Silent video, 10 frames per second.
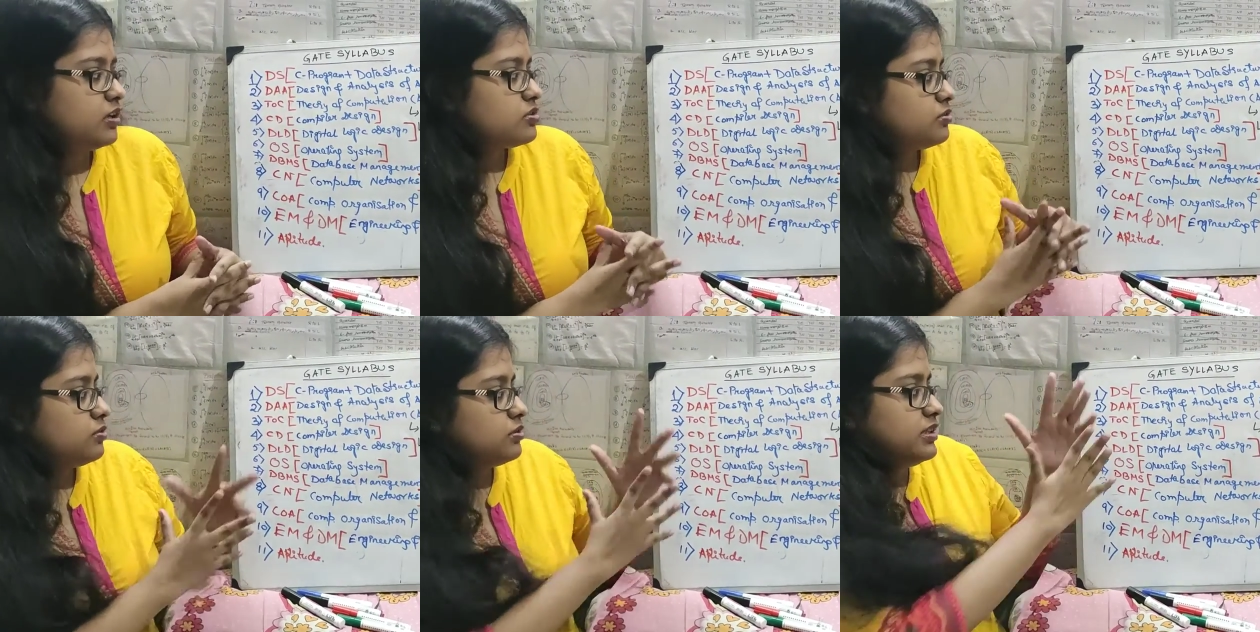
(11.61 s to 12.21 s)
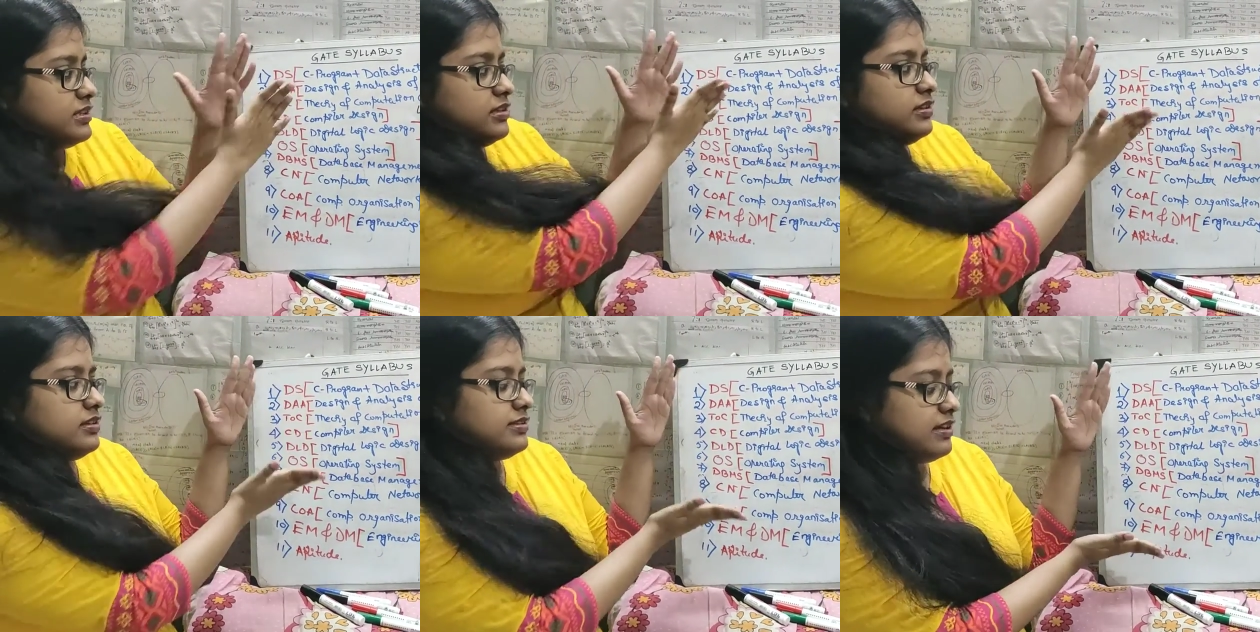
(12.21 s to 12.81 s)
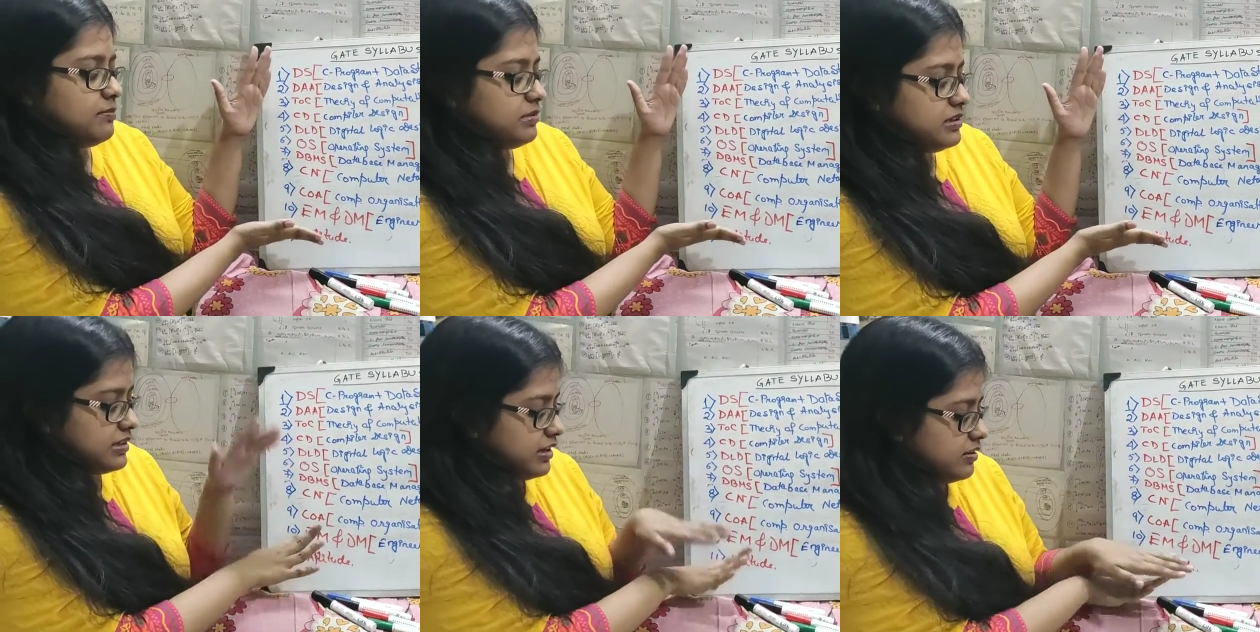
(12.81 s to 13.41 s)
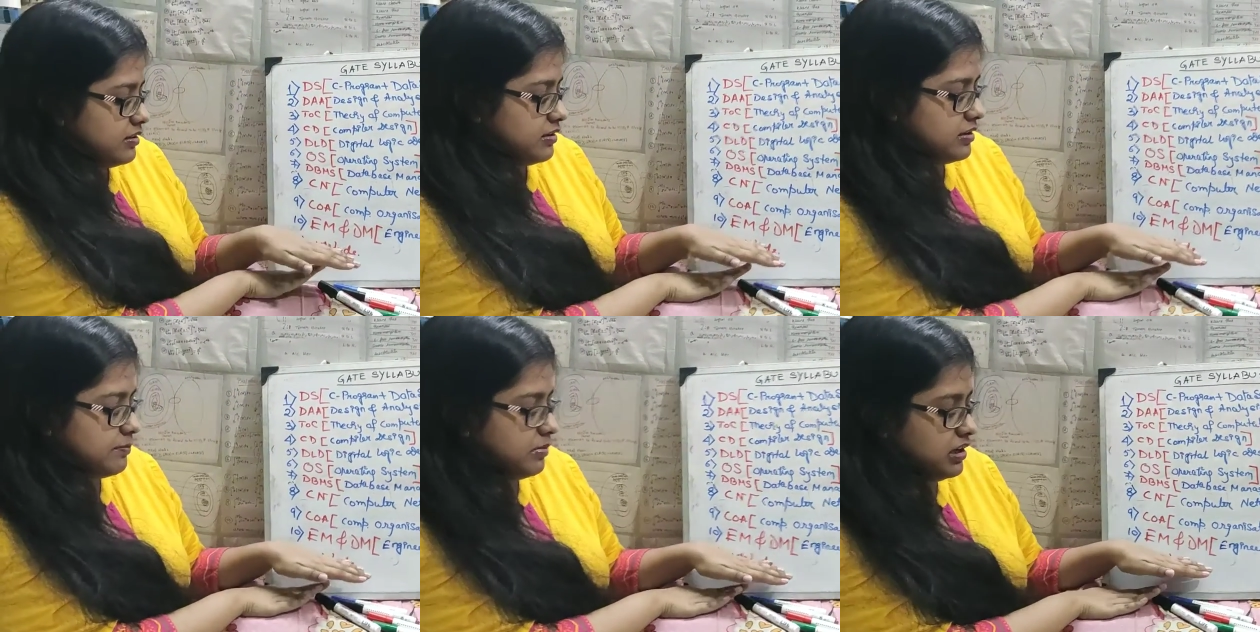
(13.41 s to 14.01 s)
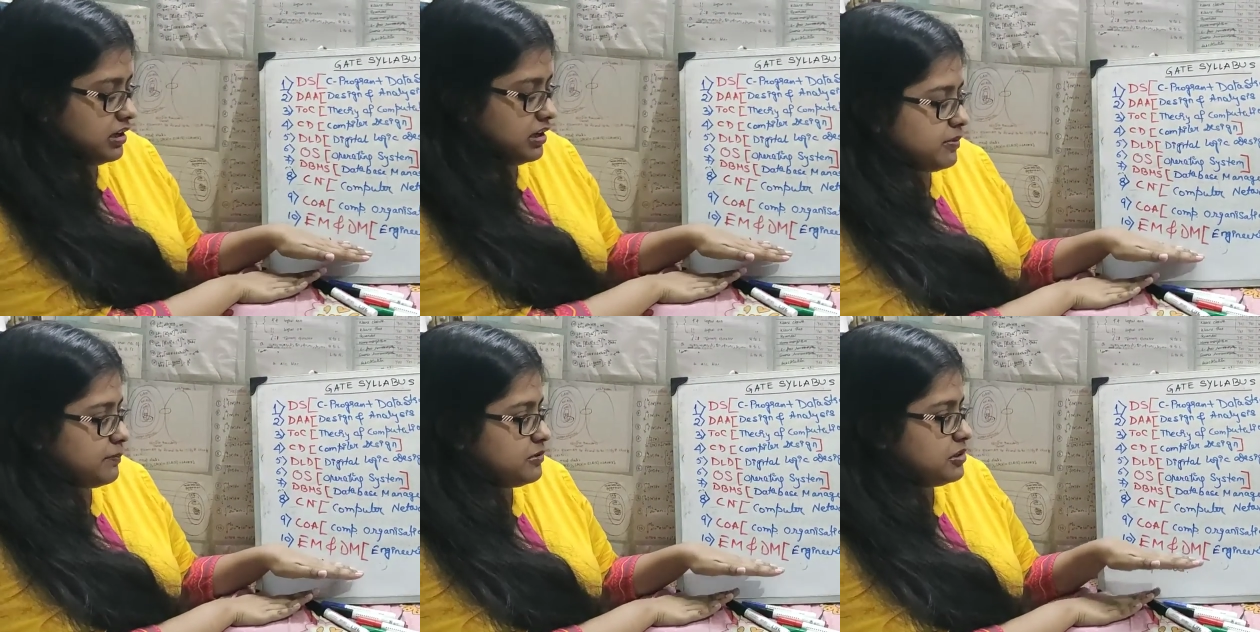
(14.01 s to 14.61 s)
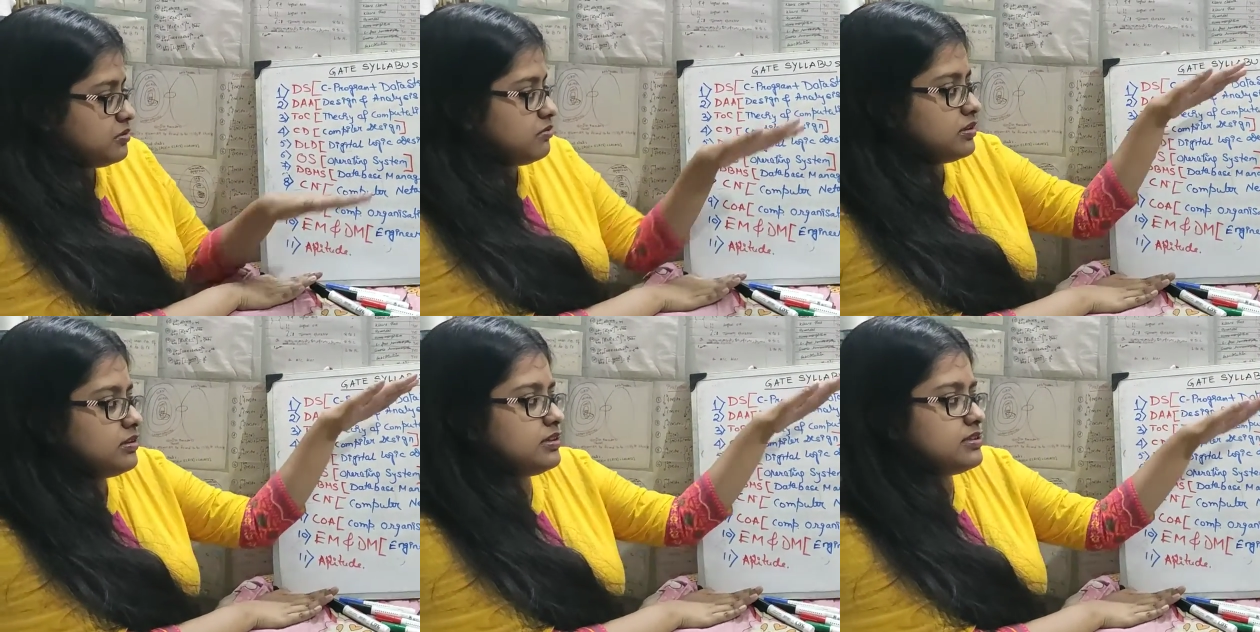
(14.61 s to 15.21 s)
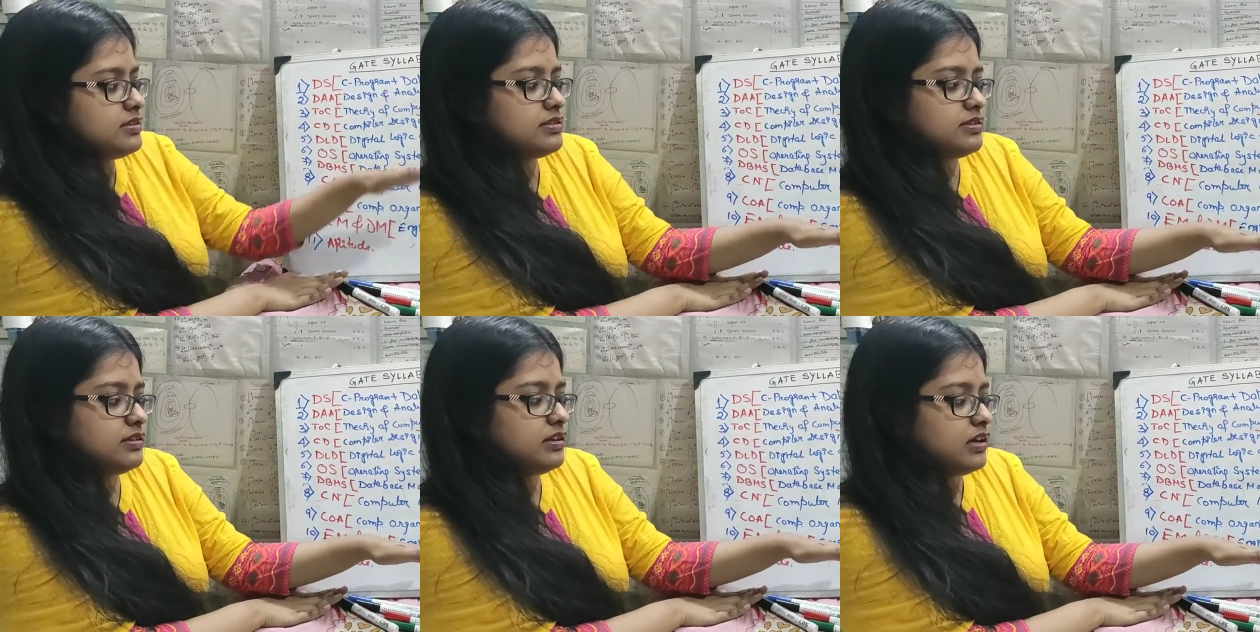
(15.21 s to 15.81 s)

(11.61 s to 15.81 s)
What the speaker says: So these are the syllabus apart from aptitude. This is the